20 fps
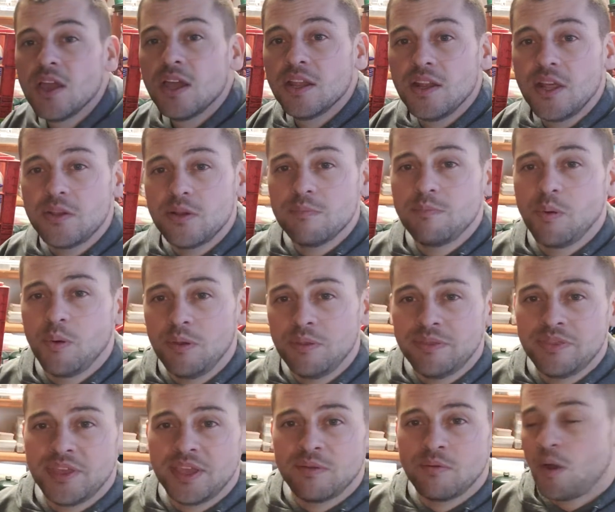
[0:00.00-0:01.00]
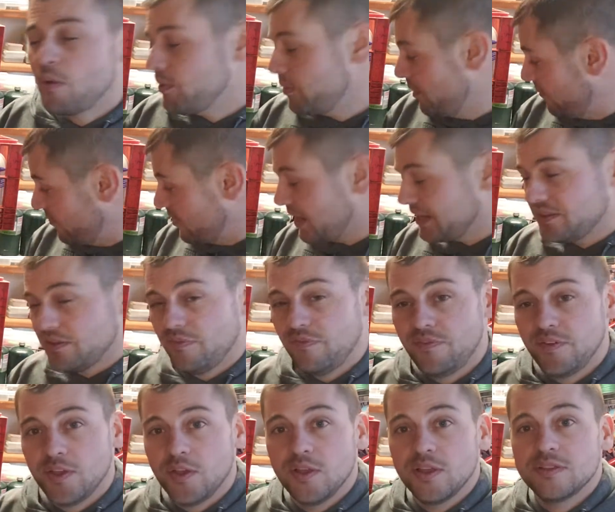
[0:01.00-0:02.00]
Another important thing while we wait for that to
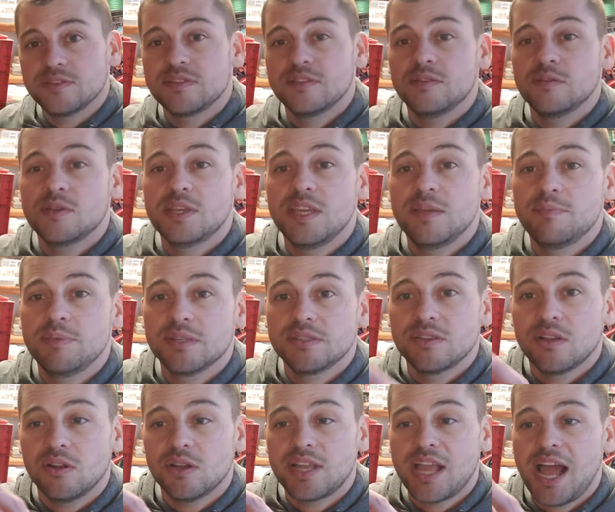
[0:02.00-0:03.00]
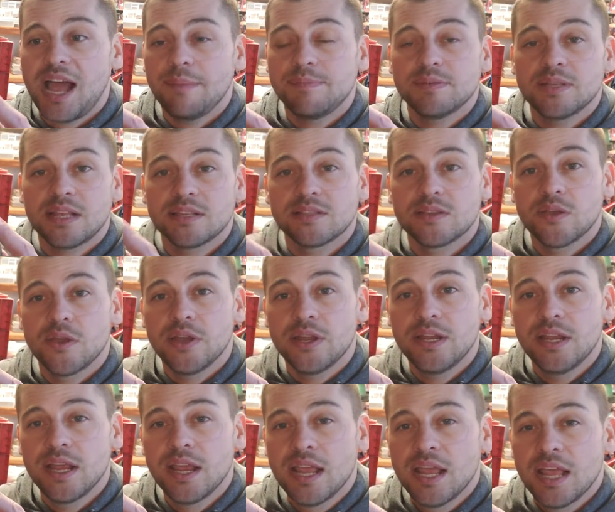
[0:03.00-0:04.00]
fill is you keep these little caps. That's
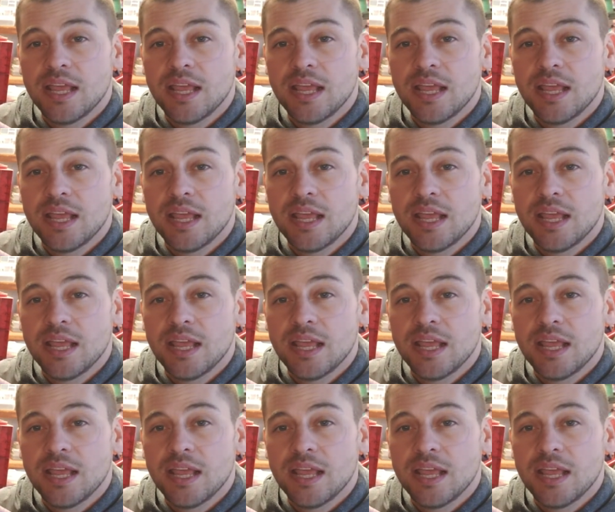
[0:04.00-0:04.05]
good.